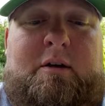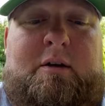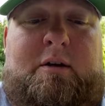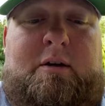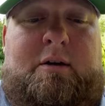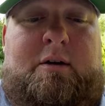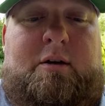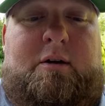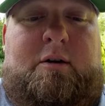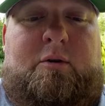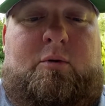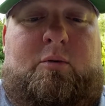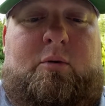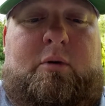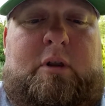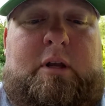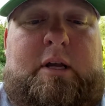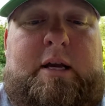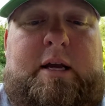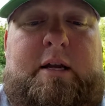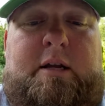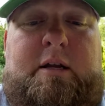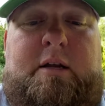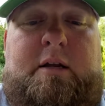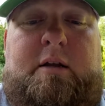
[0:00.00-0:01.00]
We're
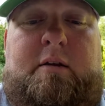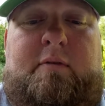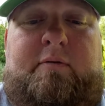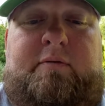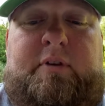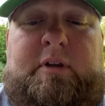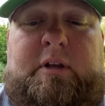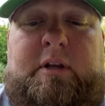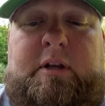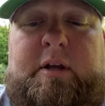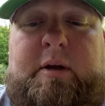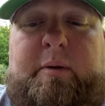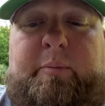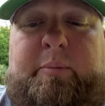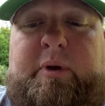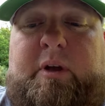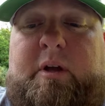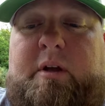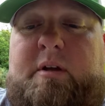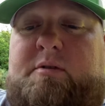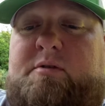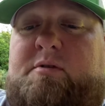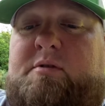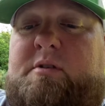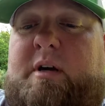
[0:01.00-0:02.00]
landing in
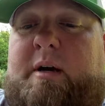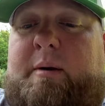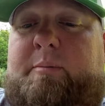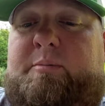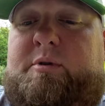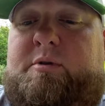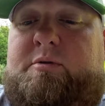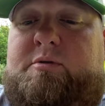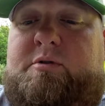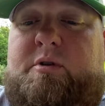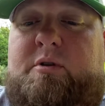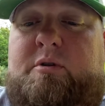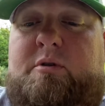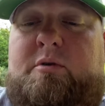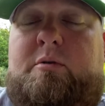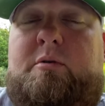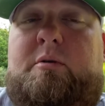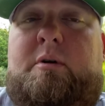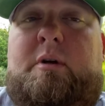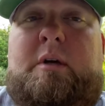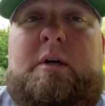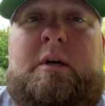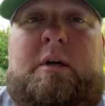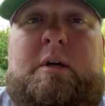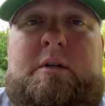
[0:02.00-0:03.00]
Philippians chapter 2
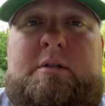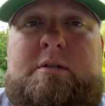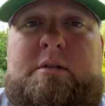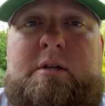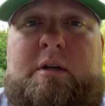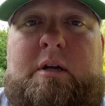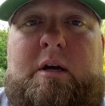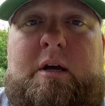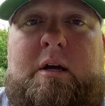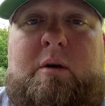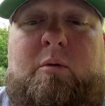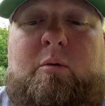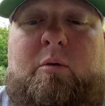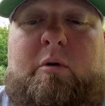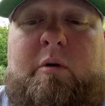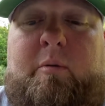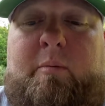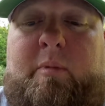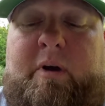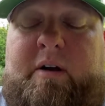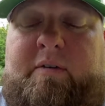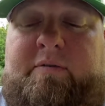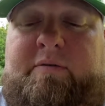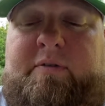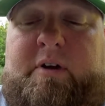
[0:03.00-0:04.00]
today, one of
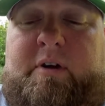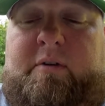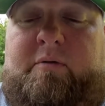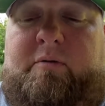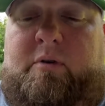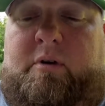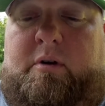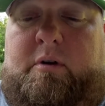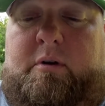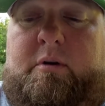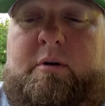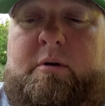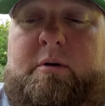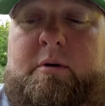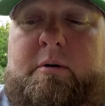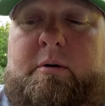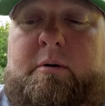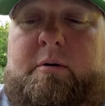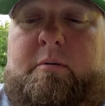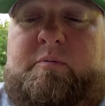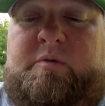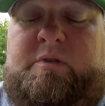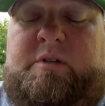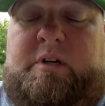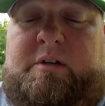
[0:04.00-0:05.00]
my favorite
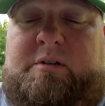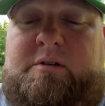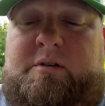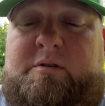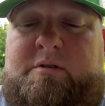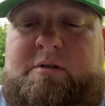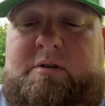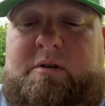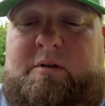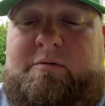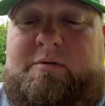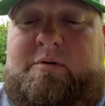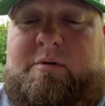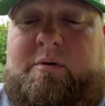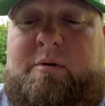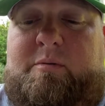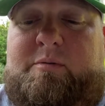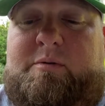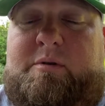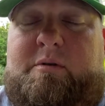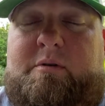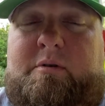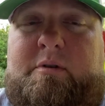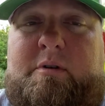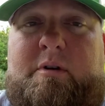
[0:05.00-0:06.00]
sections of
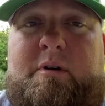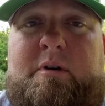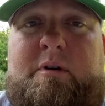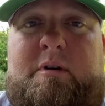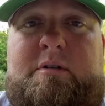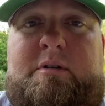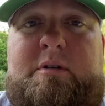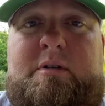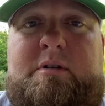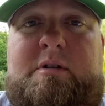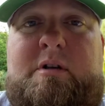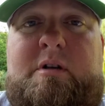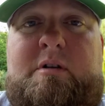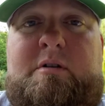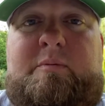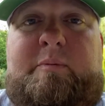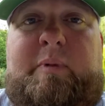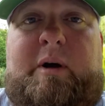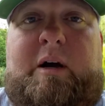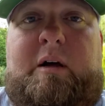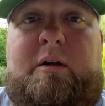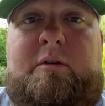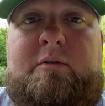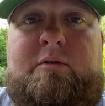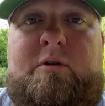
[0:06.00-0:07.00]
scripture to teach
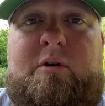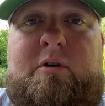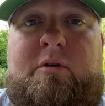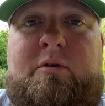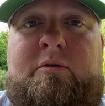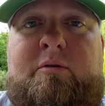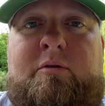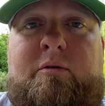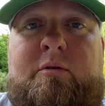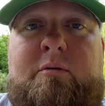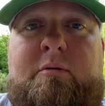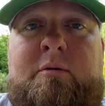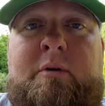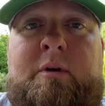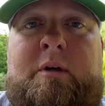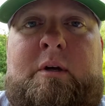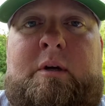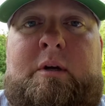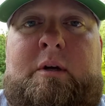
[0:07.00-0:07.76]
about and talk through.